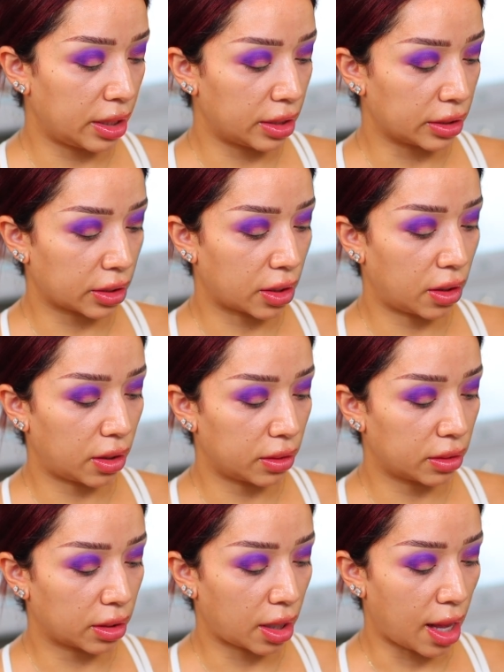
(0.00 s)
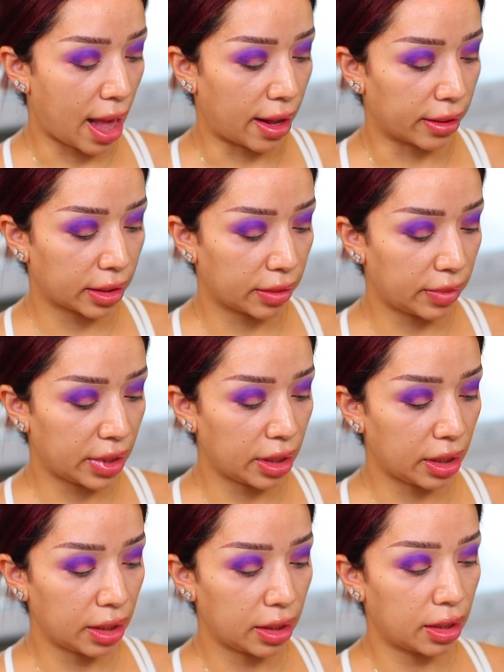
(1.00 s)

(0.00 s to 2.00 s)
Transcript: It's called Alchemy.